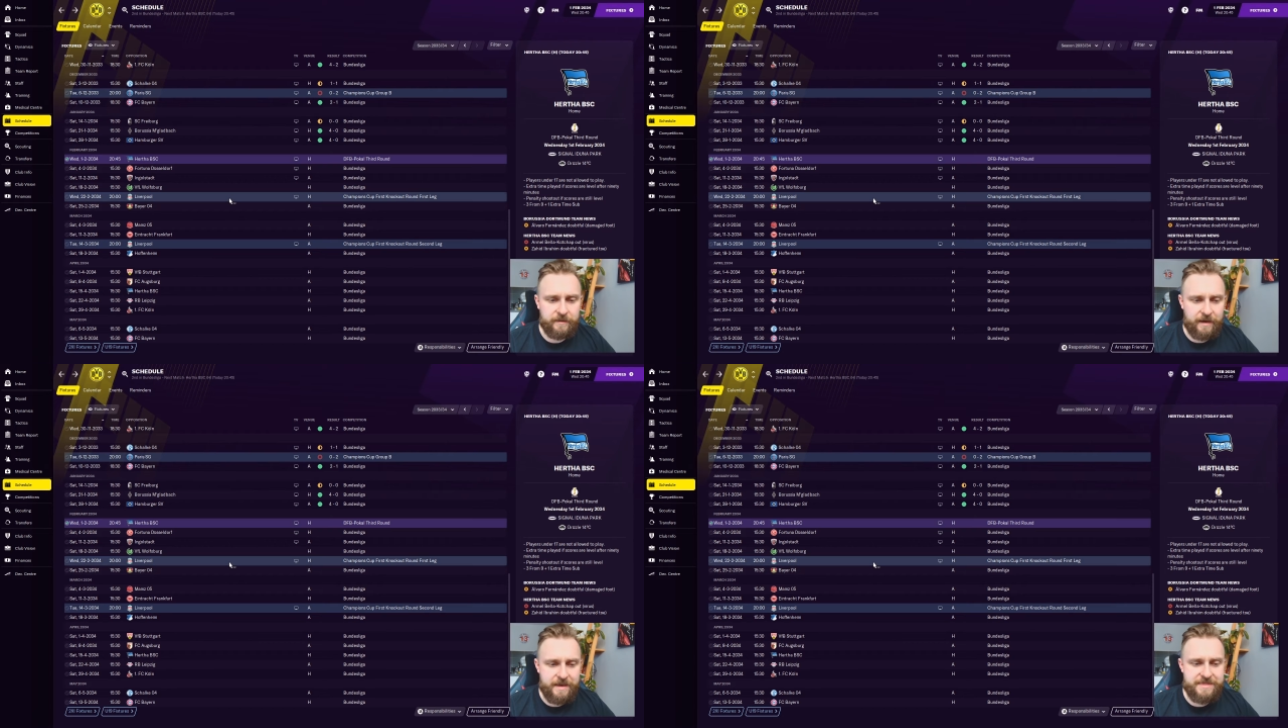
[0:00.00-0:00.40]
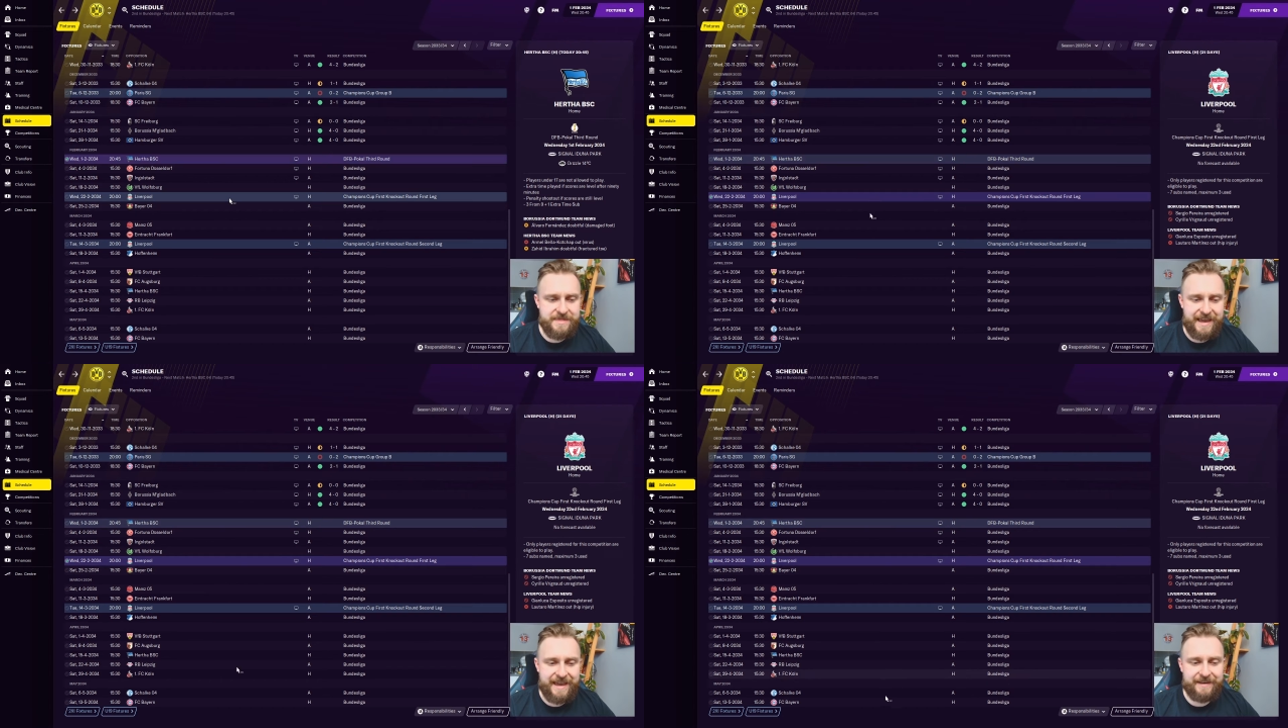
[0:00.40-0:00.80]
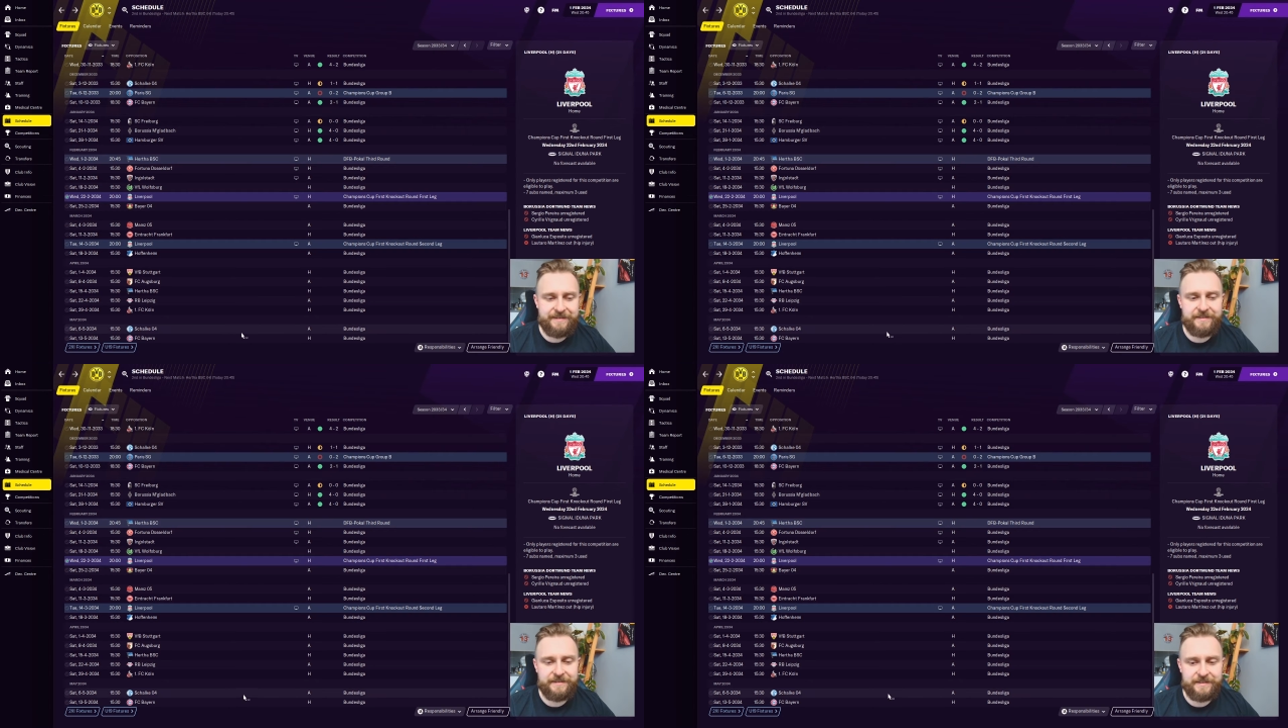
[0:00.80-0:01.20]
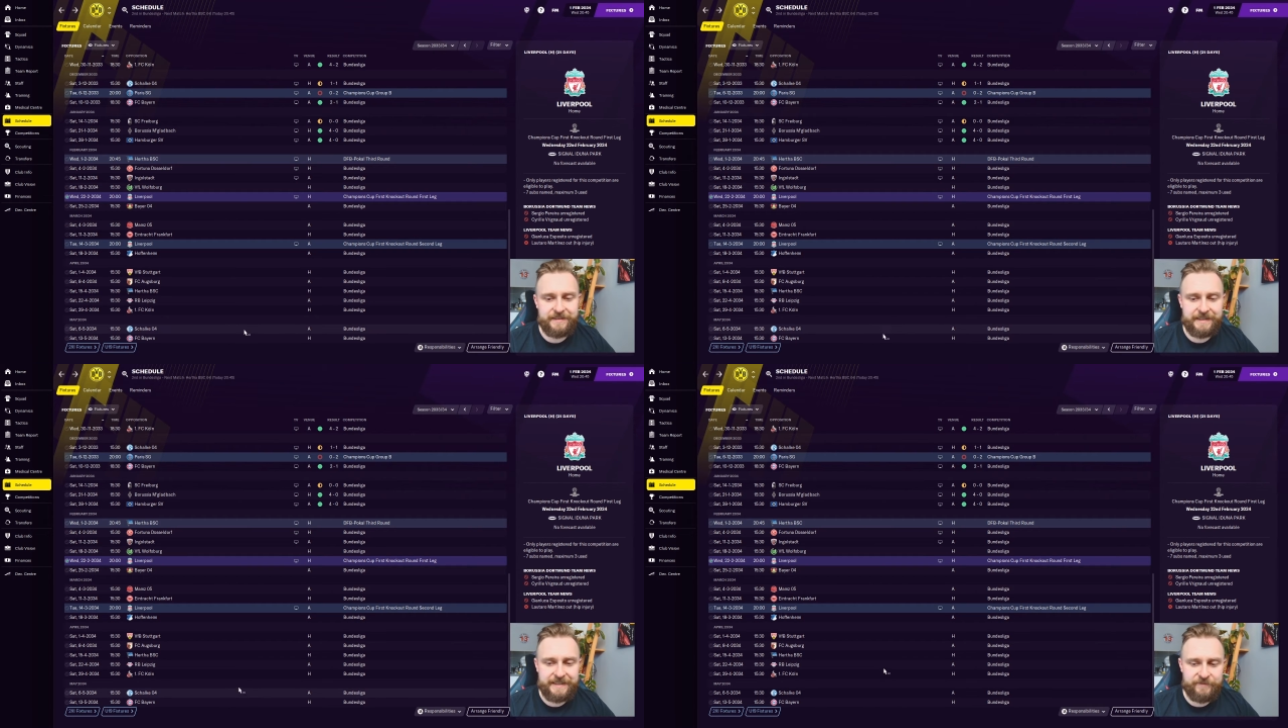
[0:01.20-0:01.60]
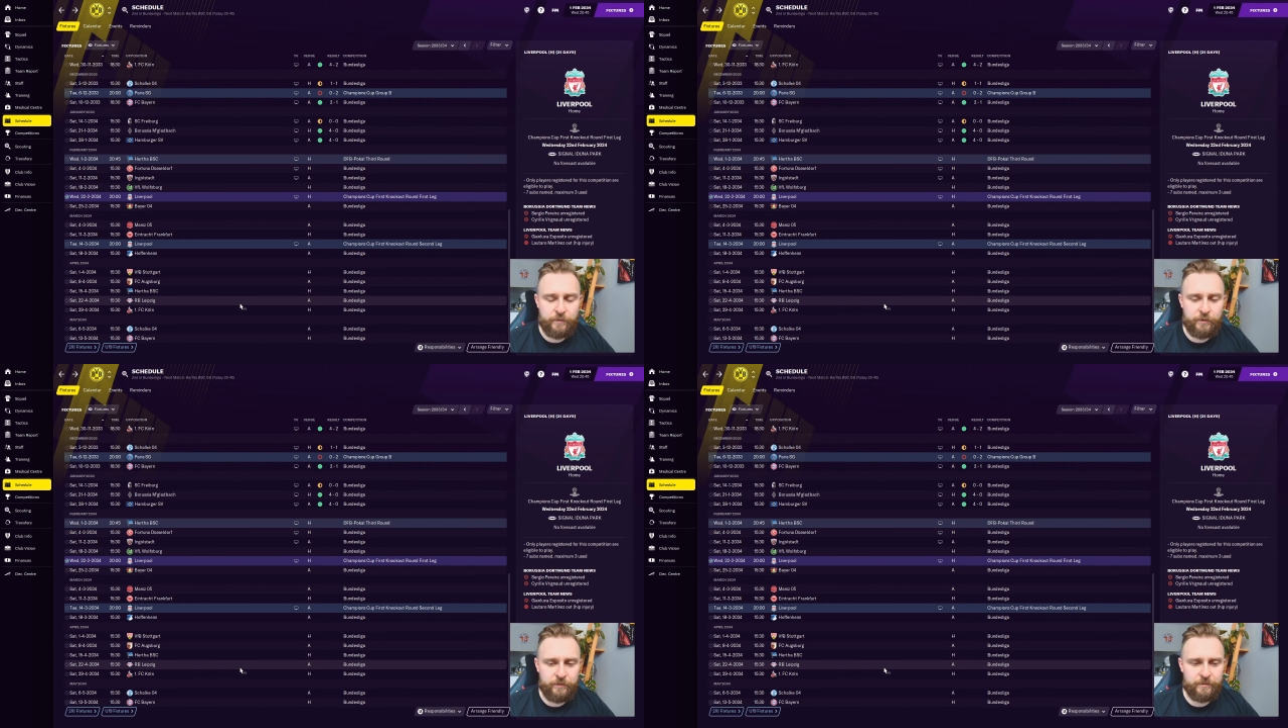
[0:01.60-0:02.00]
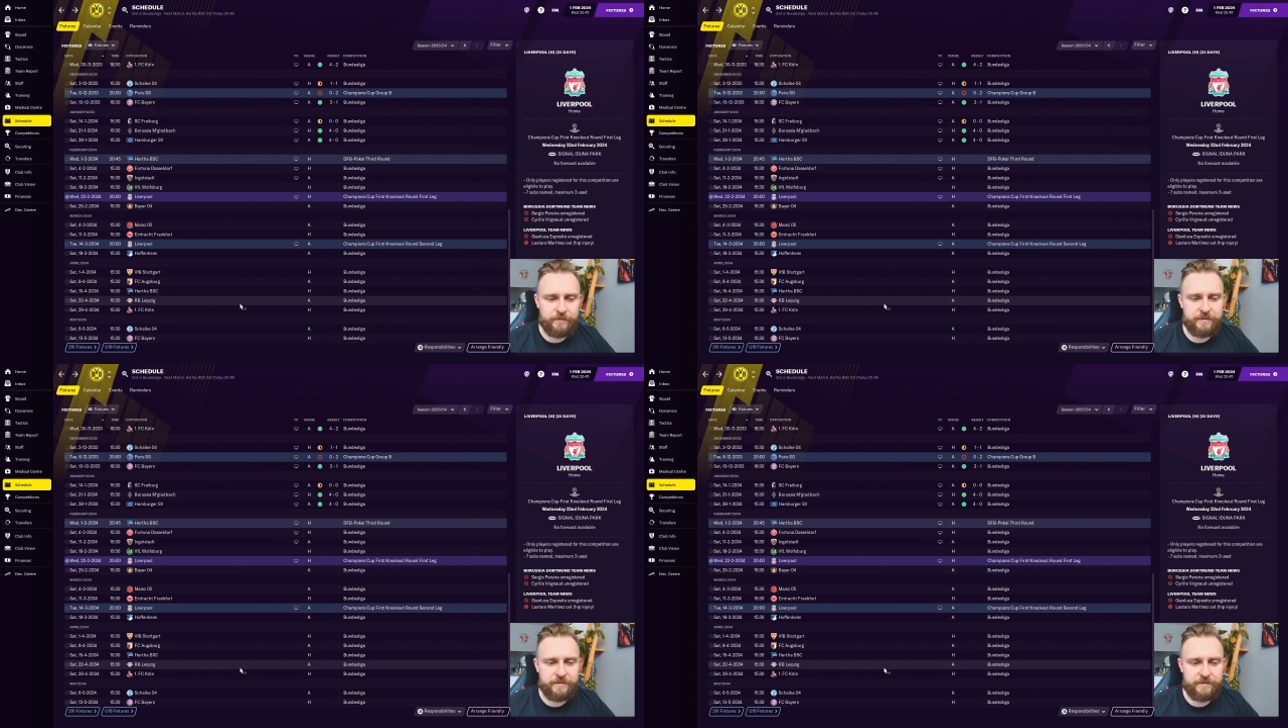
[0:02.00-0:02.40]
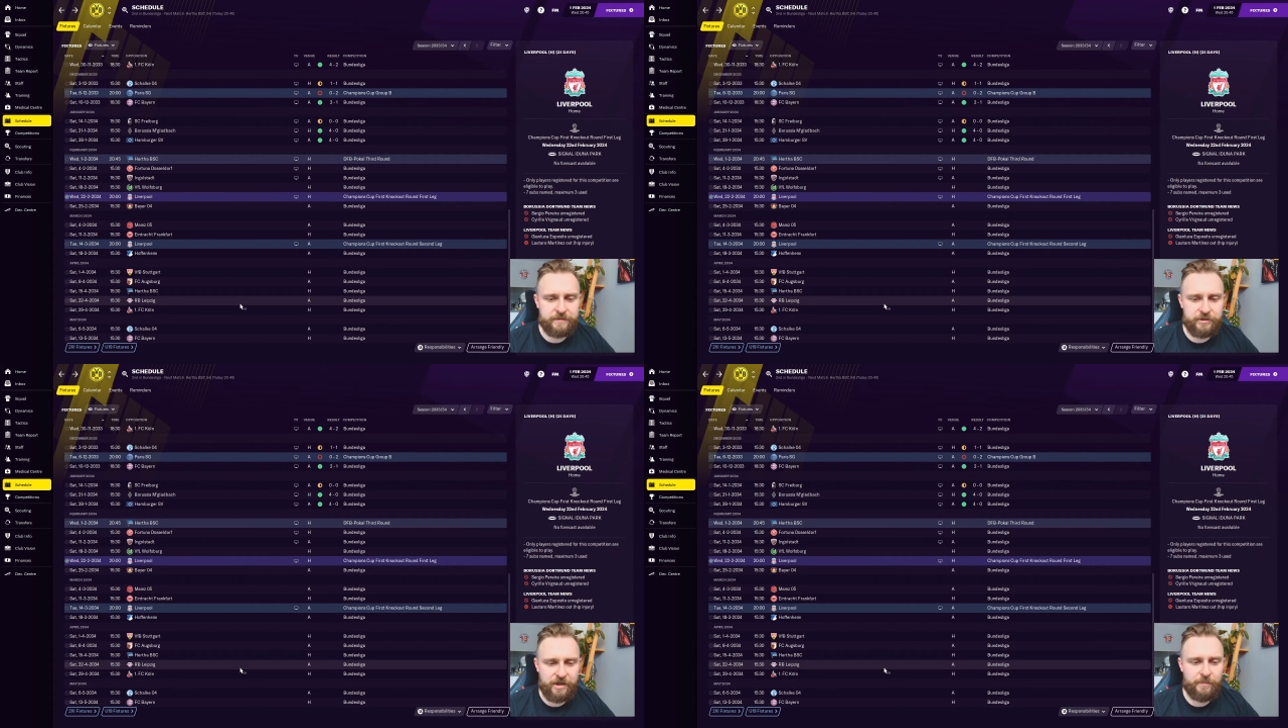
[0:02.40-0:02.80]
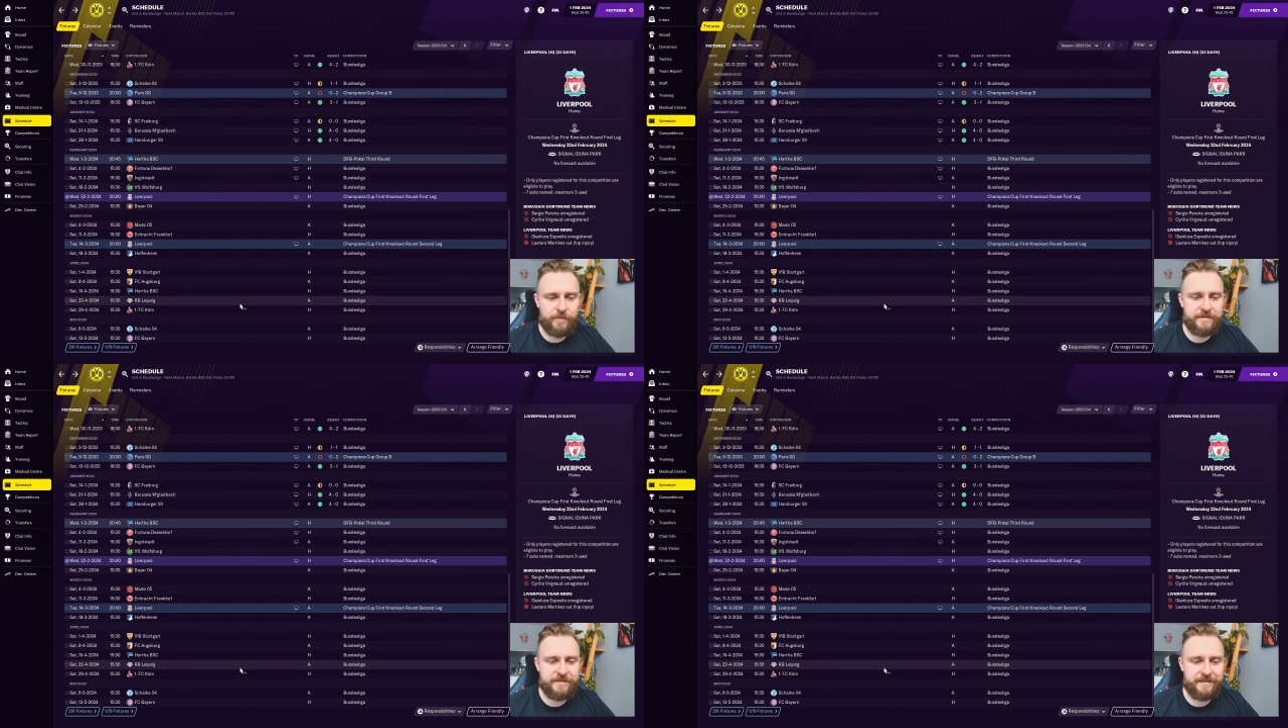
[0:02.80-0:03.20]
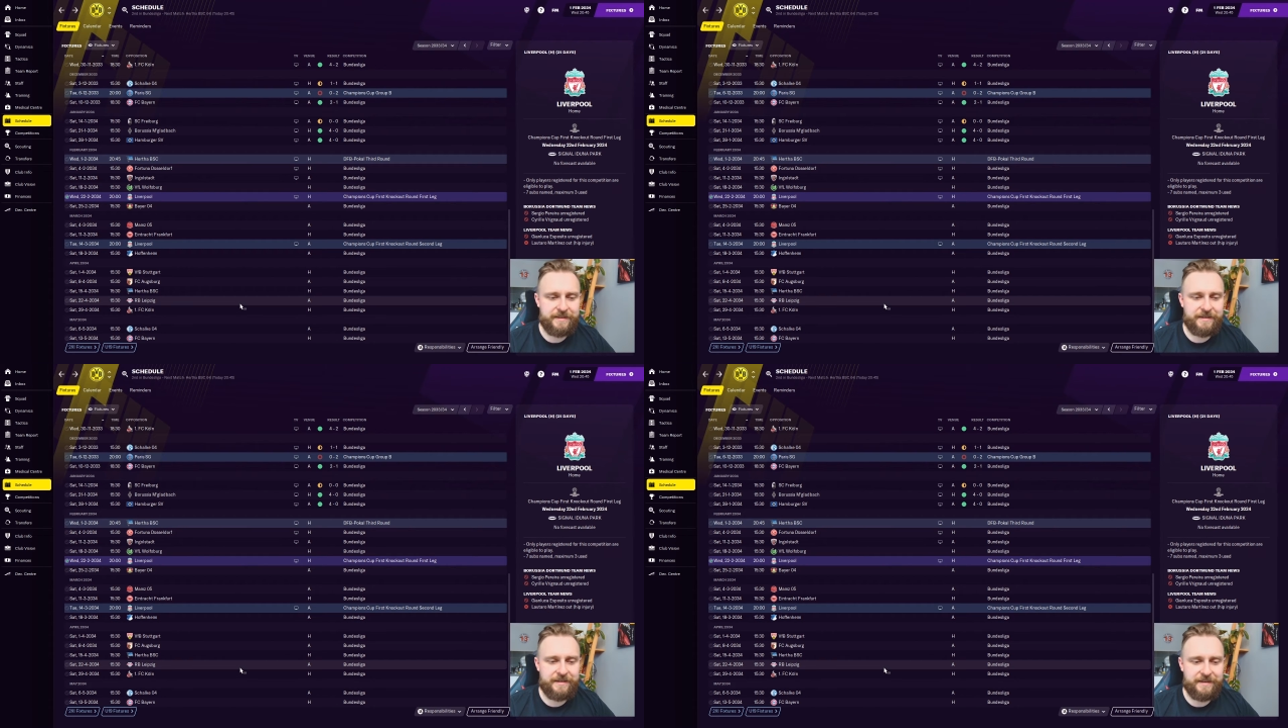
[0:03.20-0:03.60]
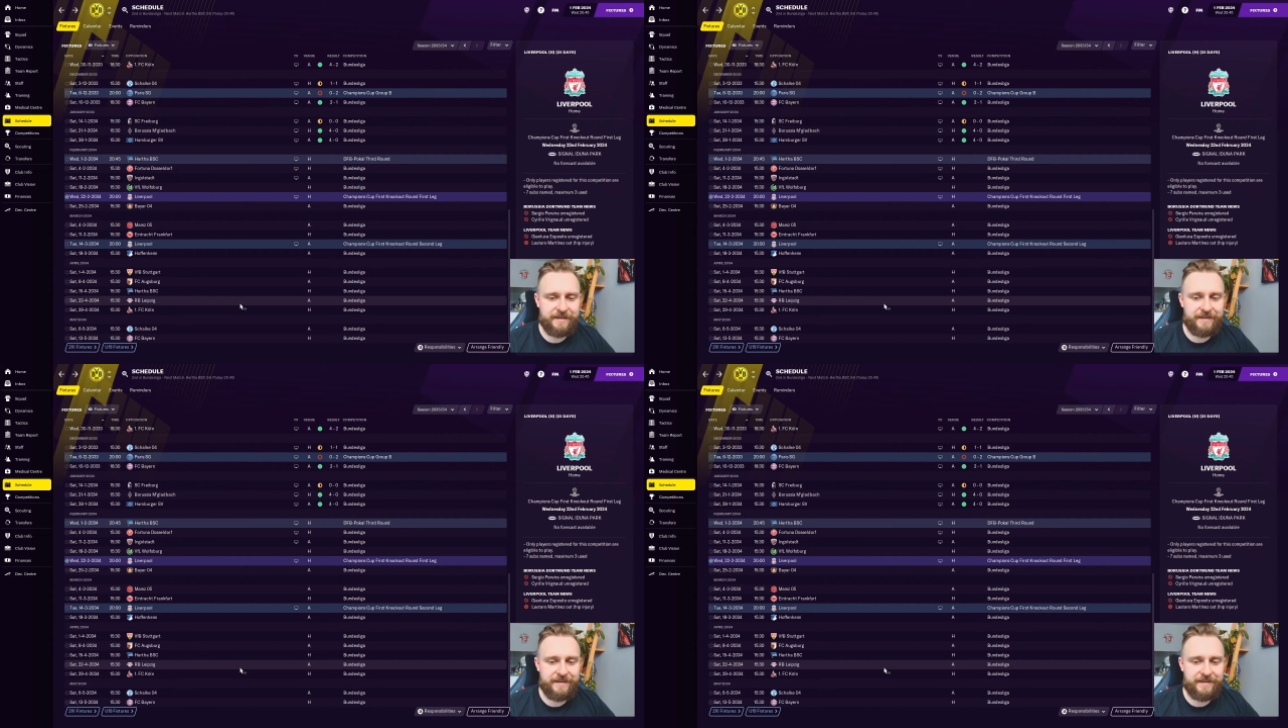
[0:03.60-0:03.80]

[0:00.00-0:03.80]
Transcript: and then Liverpool Champions League